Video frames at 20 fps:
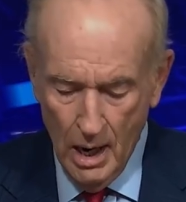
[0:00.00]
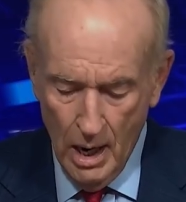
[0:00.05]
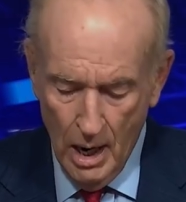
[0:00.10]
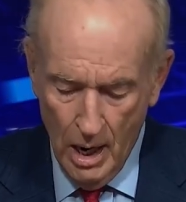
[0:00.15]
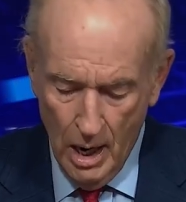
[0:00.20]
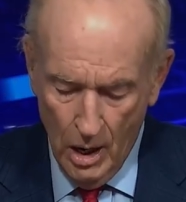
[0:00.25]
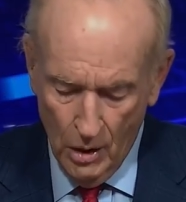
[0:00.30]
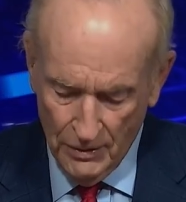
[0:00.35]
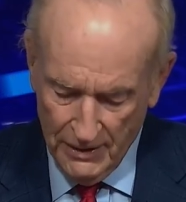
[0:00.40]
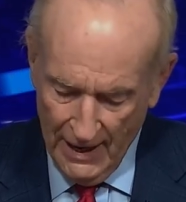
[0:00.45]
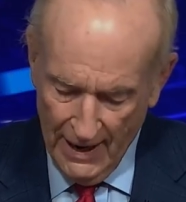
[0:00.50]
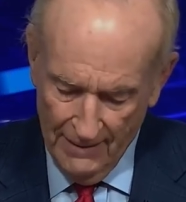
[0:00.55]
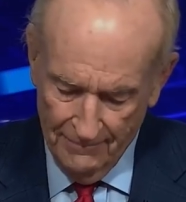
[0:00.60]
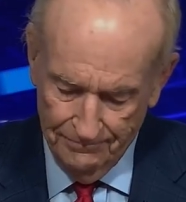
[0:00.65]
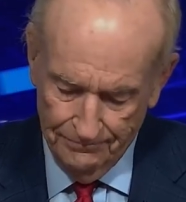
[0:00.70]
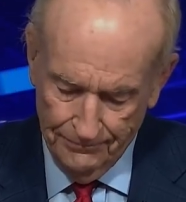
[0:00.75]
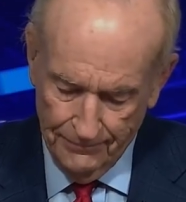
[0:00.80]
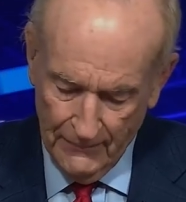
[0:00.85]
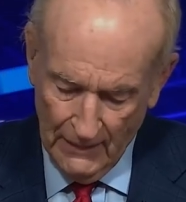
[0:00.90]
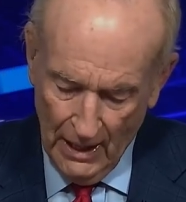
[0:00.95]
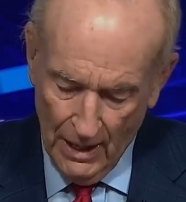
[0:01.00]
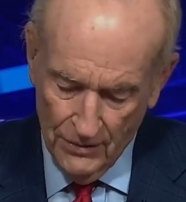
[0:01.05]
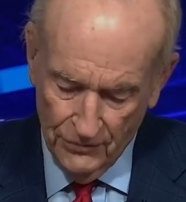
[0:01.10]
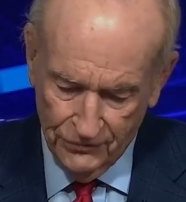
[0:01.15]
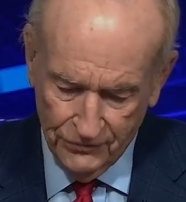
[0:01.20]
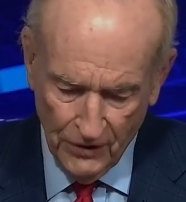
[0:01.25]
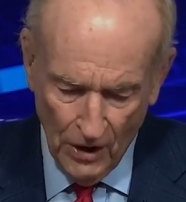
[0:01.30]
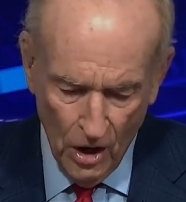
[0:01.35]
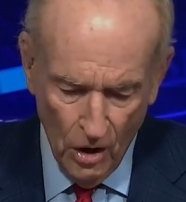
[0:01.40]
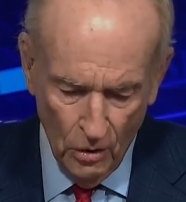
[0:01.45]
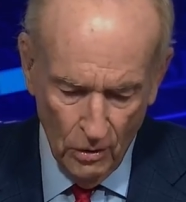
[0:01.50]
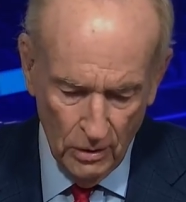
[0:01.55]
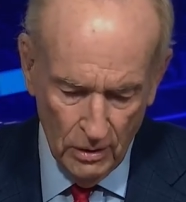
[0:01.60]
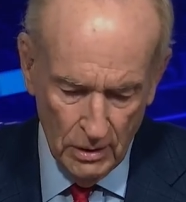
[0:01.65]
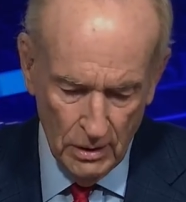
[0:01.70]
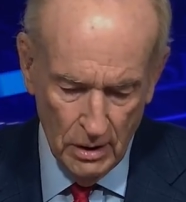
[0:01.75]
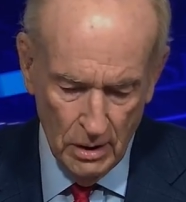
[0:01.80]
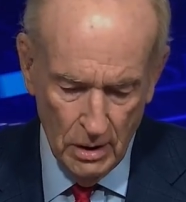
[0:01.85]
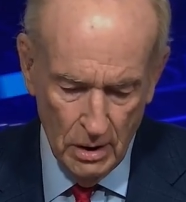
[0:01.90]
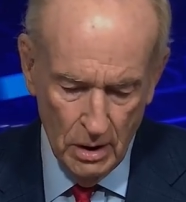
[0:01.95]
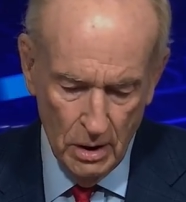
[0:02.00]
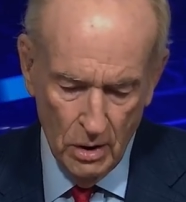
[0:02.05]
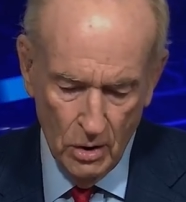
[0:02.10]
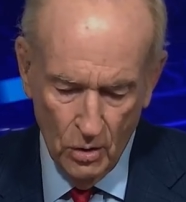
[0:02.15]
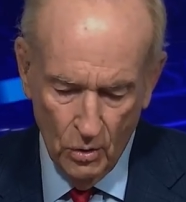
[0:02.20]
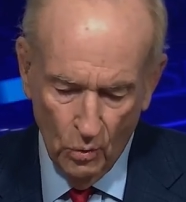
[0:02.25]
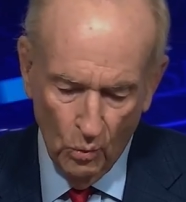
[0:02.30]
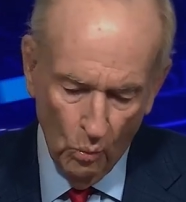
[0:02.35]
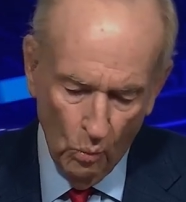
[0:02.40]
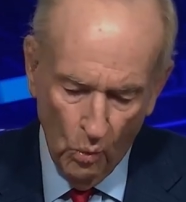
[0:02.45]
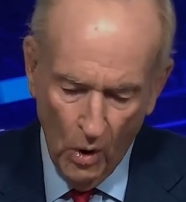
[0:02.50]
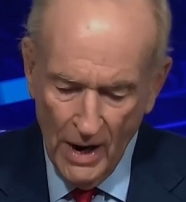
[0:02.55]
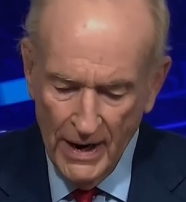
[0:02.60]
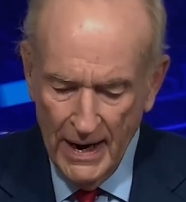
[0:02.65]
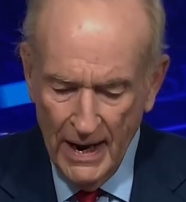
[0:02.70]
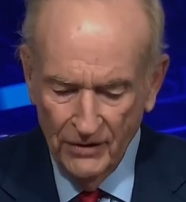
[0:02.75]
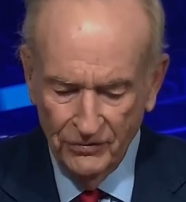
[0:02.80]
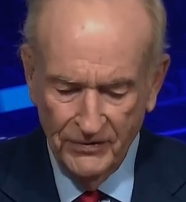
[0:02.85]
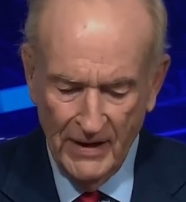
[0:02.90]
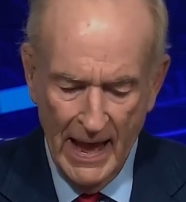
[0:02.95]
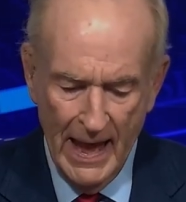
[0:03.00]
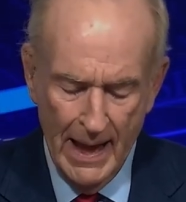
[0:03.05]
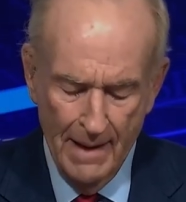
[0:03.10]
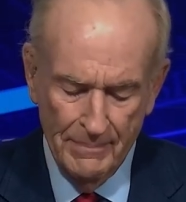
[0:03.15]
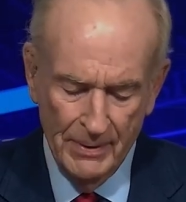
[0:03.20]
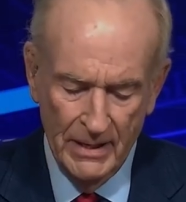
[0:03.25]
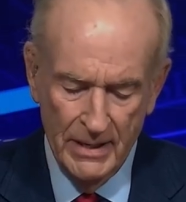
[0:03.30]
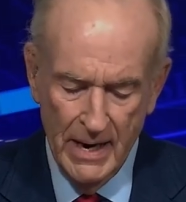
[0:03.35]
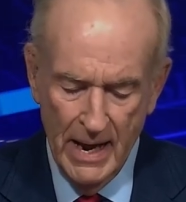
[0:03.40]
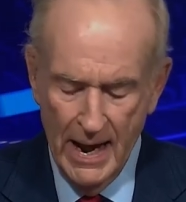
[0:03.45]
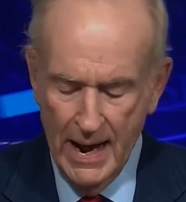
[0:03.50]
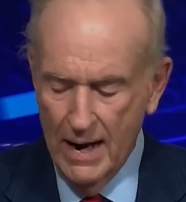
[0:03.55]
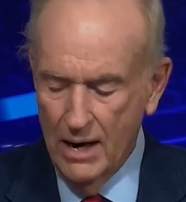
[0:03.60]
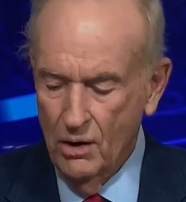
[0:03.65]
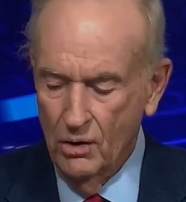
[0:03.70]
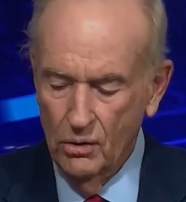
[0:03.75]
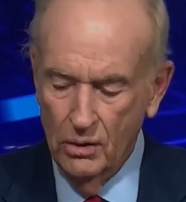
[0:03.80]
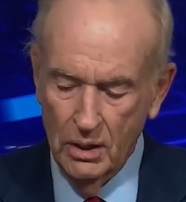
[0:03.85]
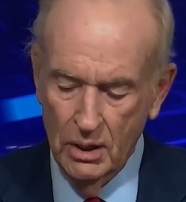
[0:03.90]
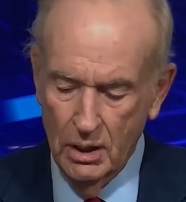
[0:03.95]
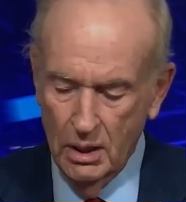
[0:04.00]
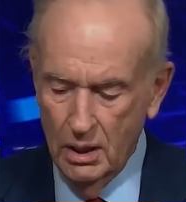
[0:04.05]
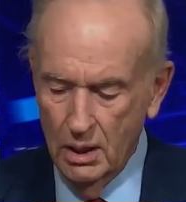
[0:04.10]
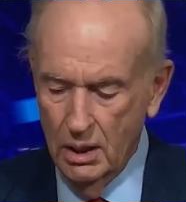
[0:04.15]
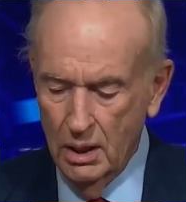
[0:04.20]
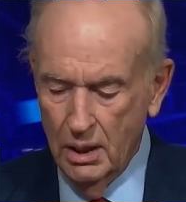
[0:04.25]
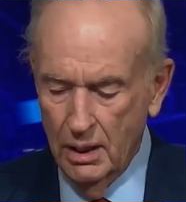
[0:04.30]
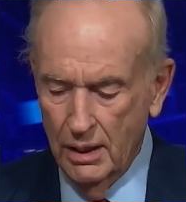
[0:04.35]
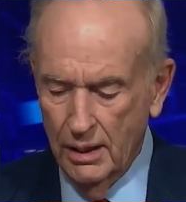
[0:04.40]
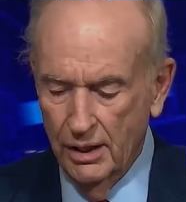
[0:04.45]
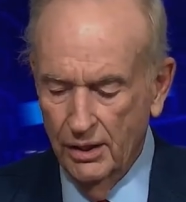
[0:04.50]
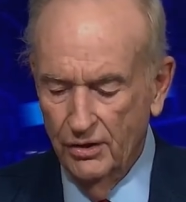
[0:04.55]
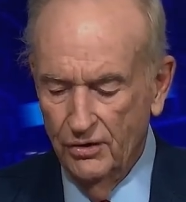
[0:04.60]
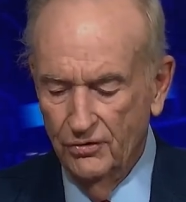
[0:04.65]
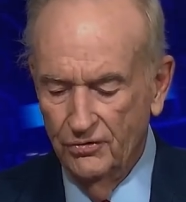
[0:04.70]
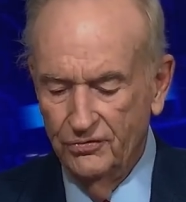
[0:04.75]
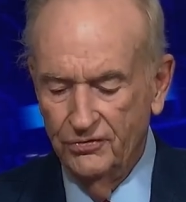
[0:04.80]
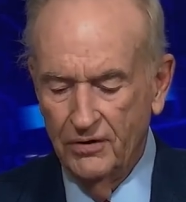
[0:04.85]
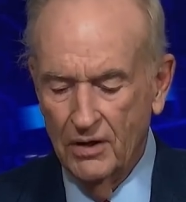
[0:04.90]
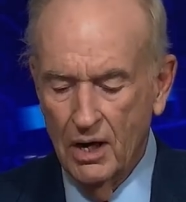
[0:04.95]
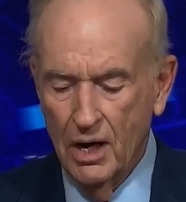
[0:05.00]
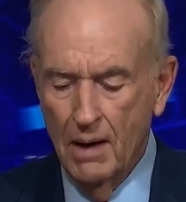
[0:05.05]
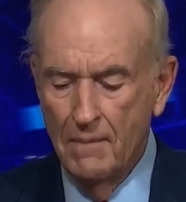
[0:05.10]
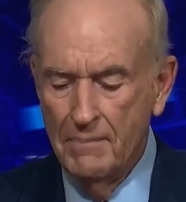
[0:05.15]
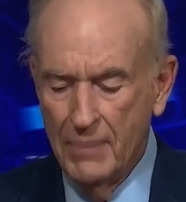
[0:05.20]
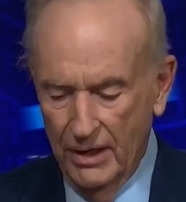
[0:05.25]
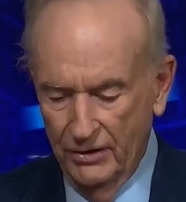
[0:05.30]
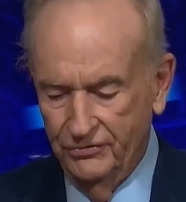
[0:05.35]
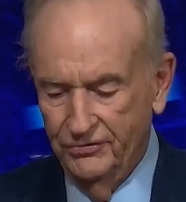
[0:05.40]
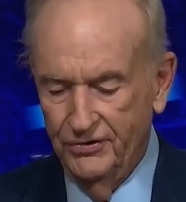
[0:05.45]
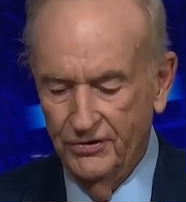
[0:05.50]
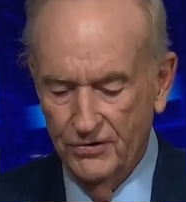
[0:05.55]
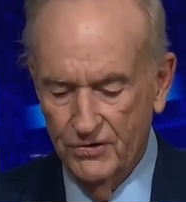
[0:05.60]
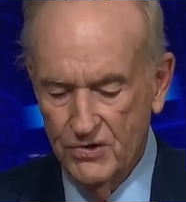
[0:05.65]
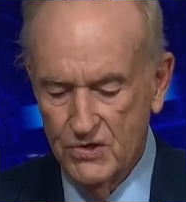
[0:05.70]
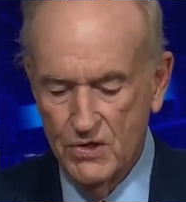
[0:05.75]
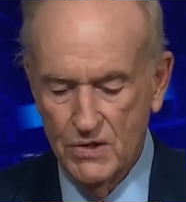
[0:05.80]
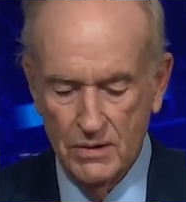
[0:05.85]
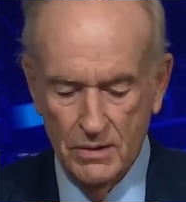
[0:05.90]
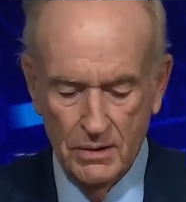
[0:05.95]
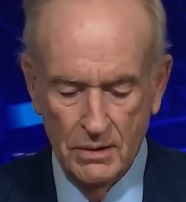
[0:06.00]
Okay, so what has to happen now is a message.